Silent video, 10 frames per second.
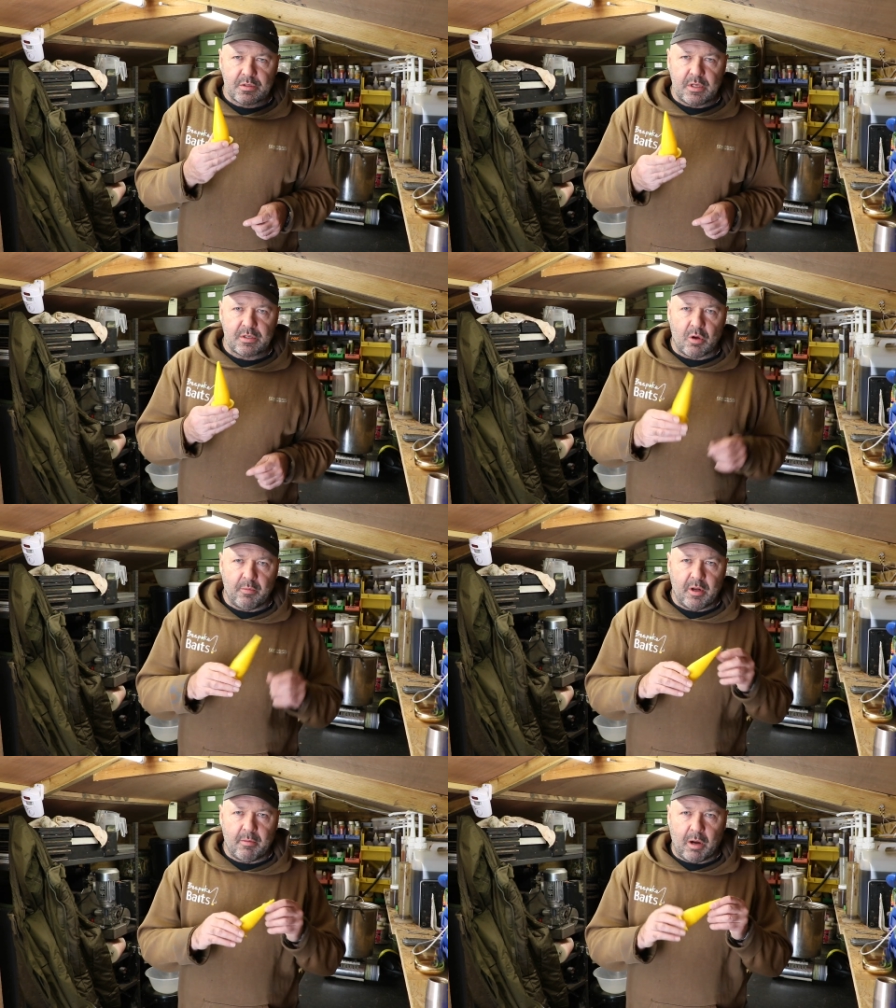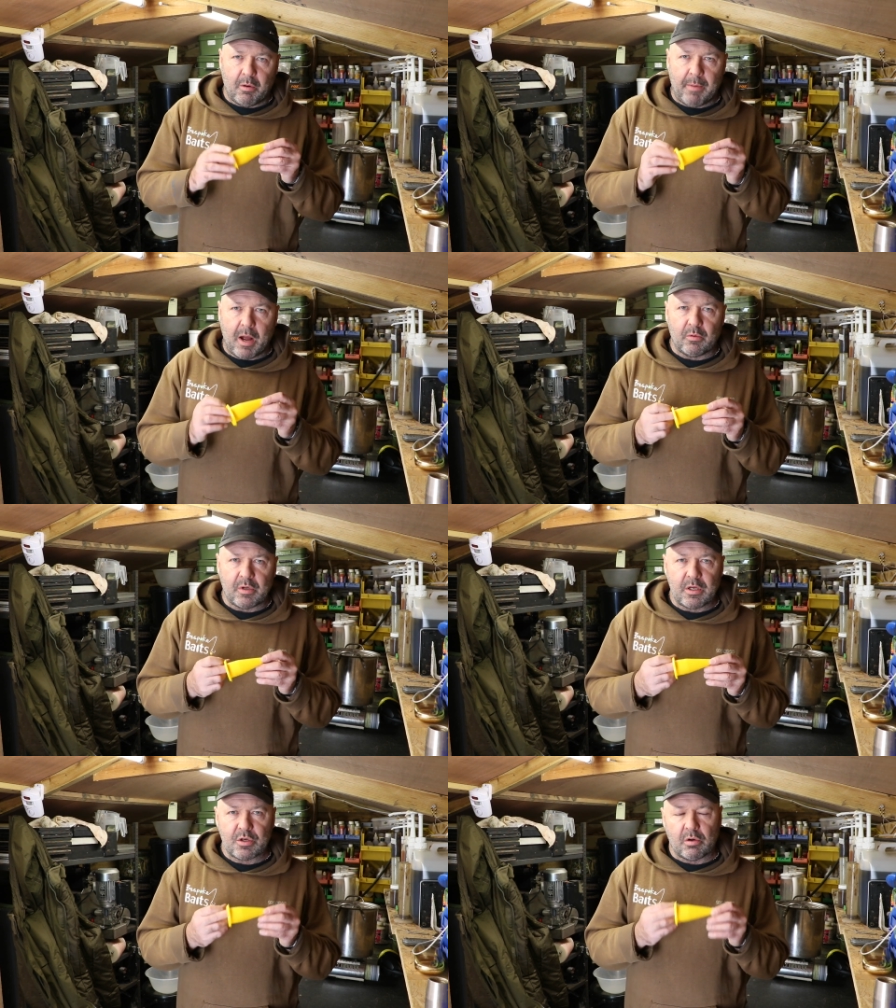these come in at about £1
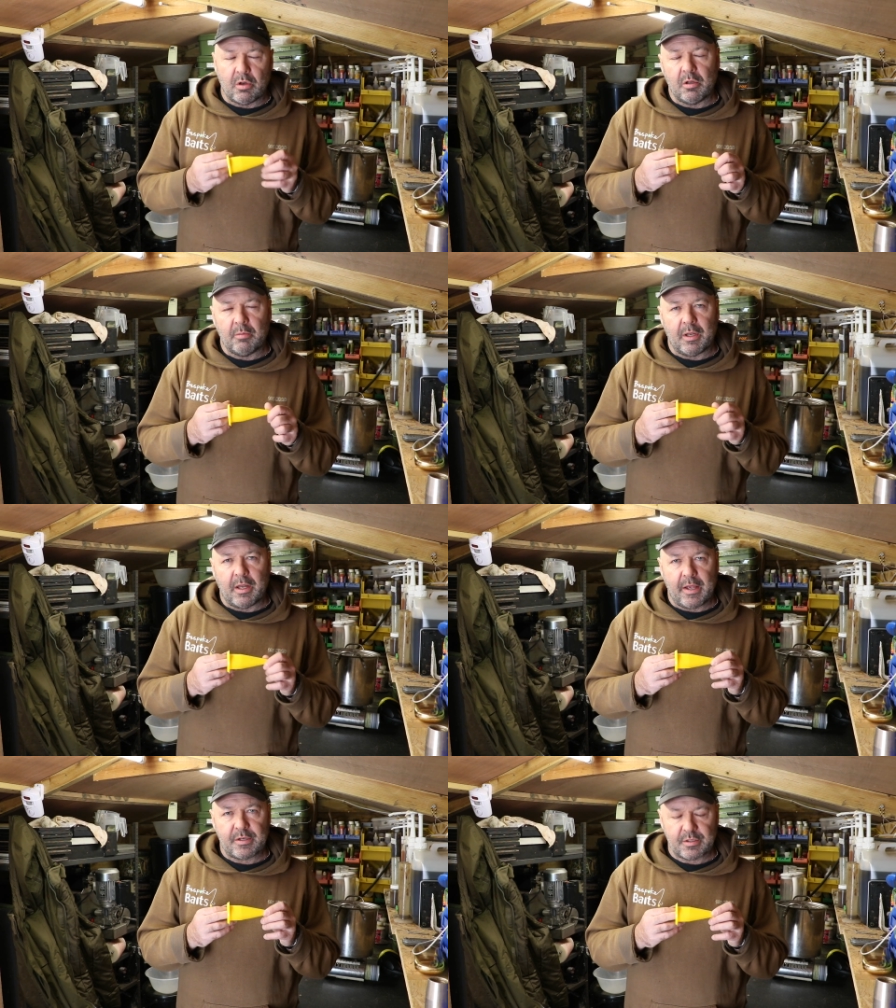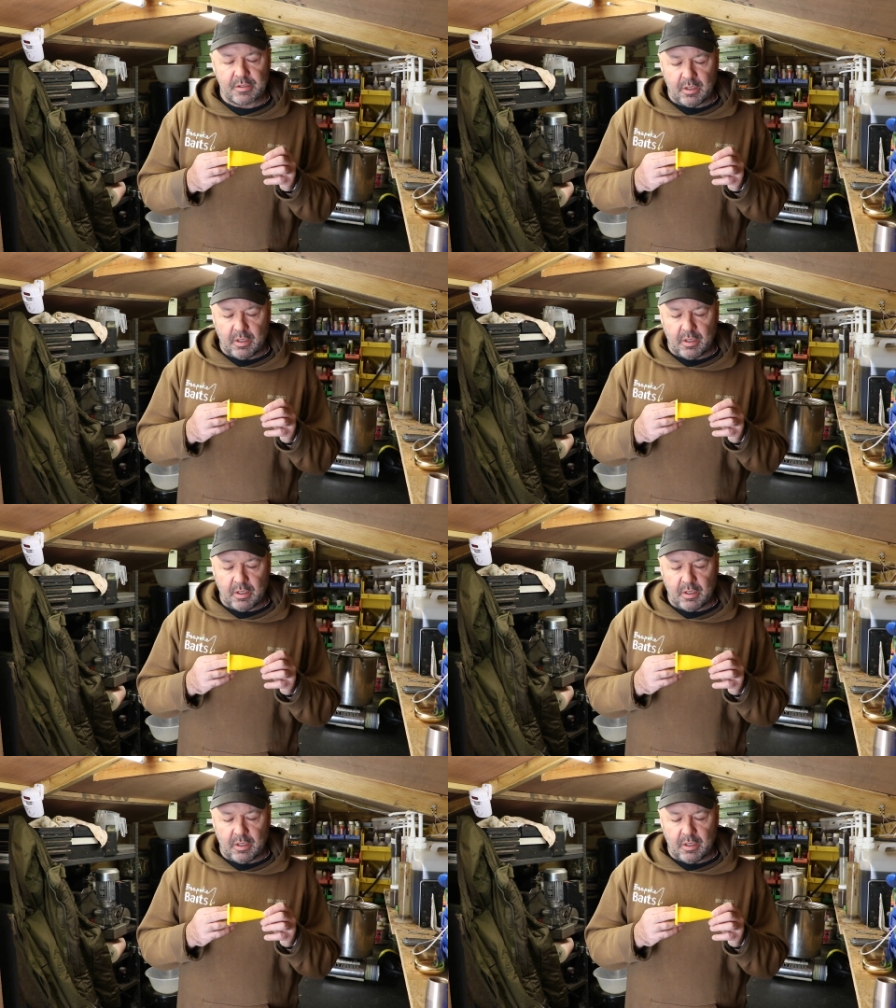each or a little bit less.